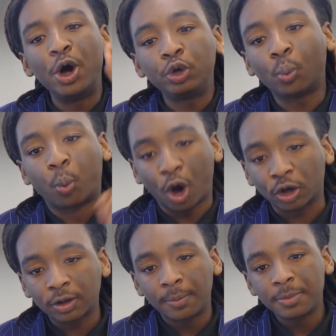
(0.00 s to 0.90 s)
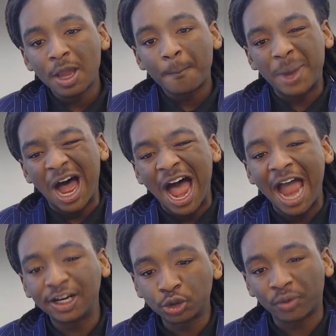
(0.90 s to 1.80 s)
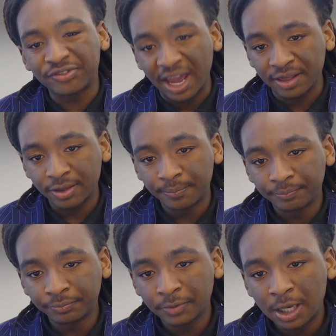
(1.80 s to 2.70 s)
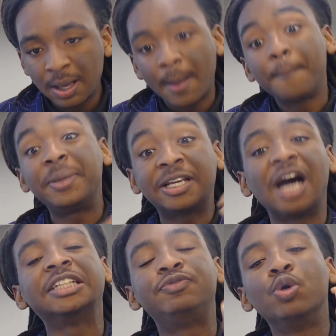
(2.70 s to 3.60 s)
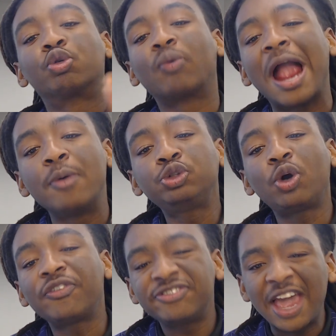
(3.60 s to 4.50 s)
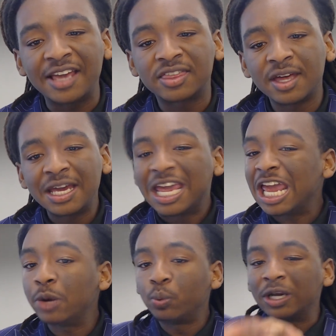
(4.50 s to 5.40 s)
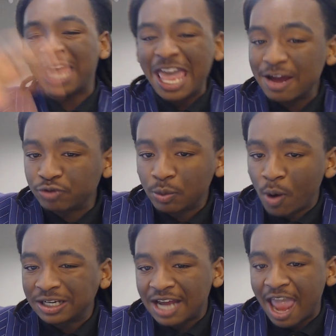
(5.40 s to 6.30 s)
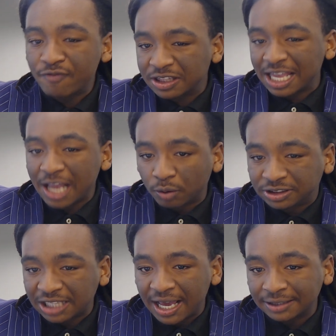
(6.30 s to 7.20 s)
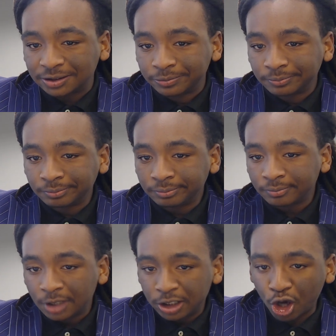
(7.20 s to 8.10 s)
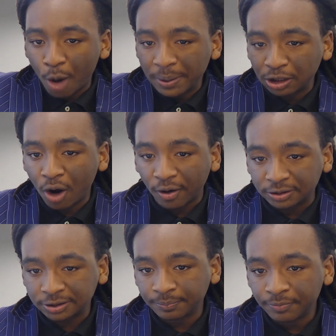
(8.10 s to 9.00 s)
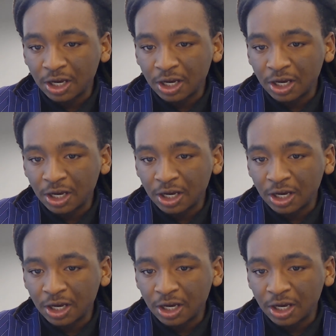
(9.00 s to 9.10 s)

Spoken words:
Put work behind your faith. Because if you ground your faith in what everyone and everything else says, you're going to be lost.